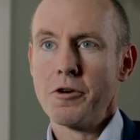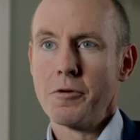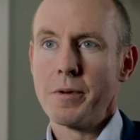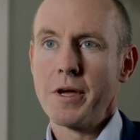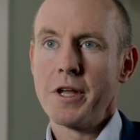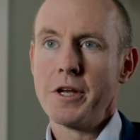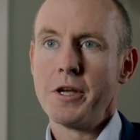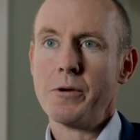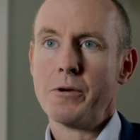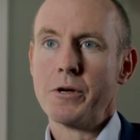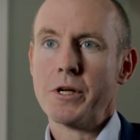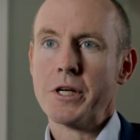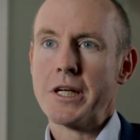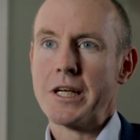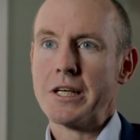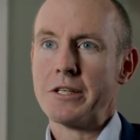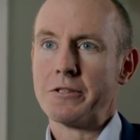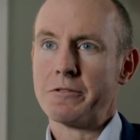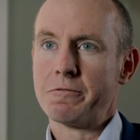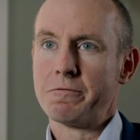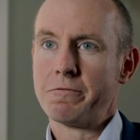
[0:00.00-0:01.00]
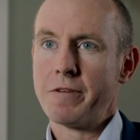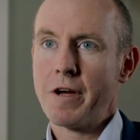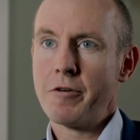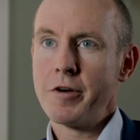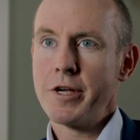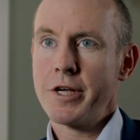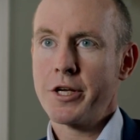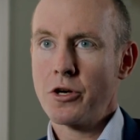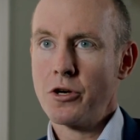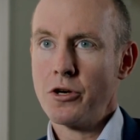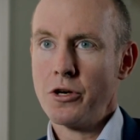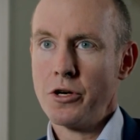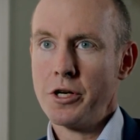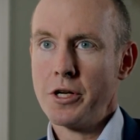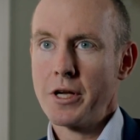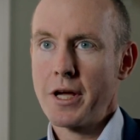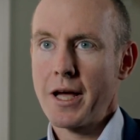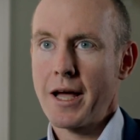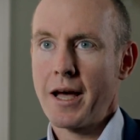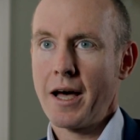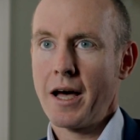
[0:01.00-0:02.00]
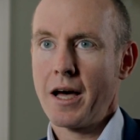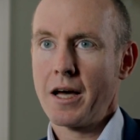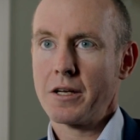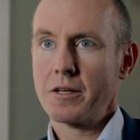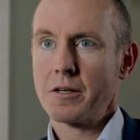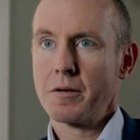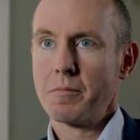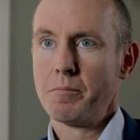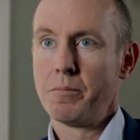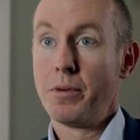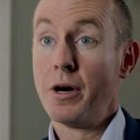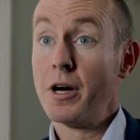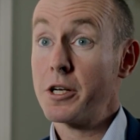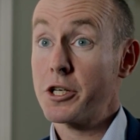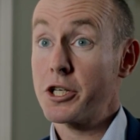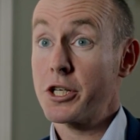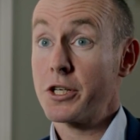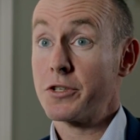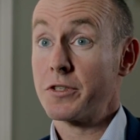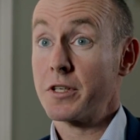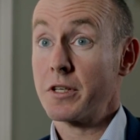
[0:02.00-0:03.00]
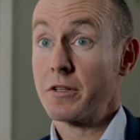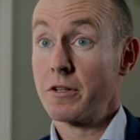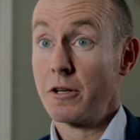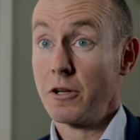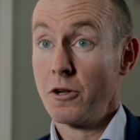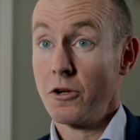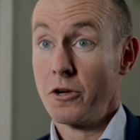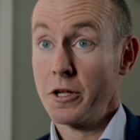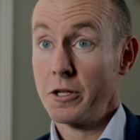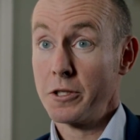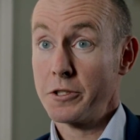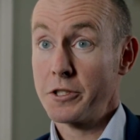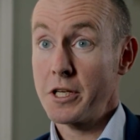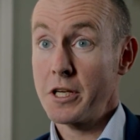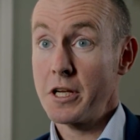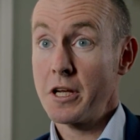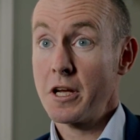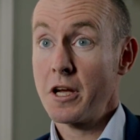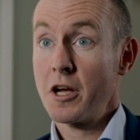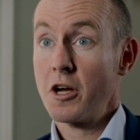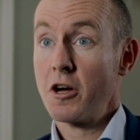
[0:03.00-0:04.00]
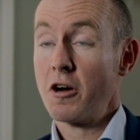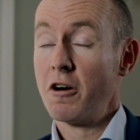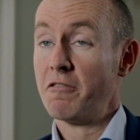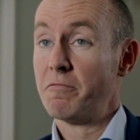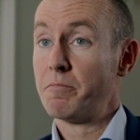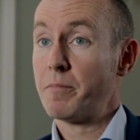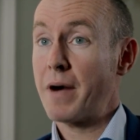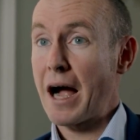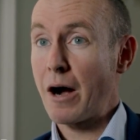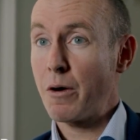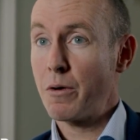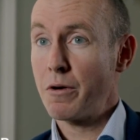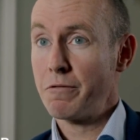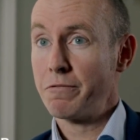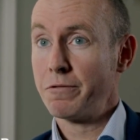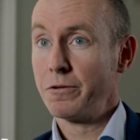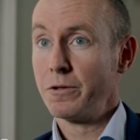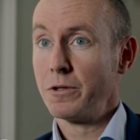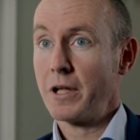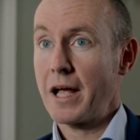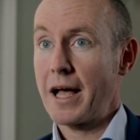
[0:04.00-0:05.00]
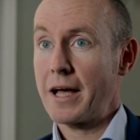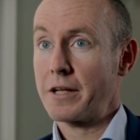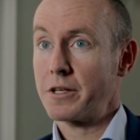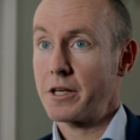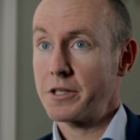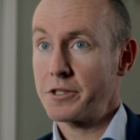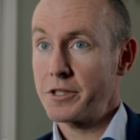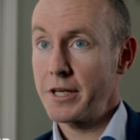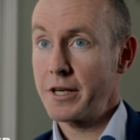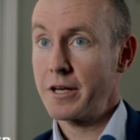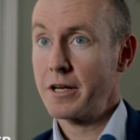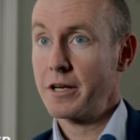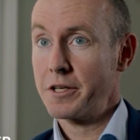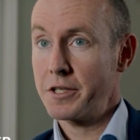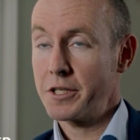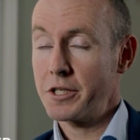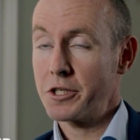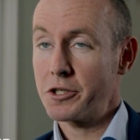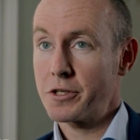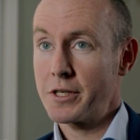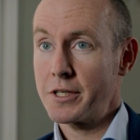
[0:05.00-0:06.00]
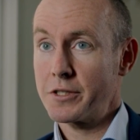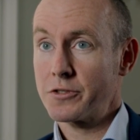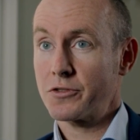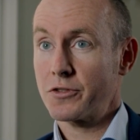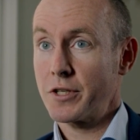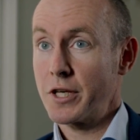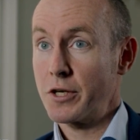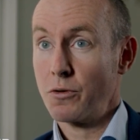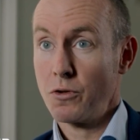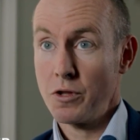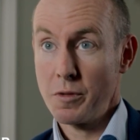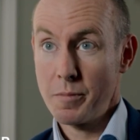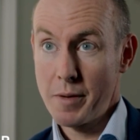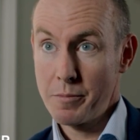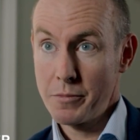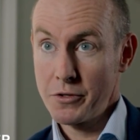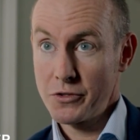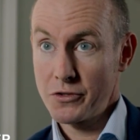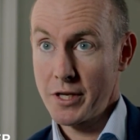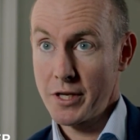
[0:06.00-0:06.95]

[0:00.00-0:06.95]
European Union is very good at purchasing the loyalty of powerful and articulate interests in all the member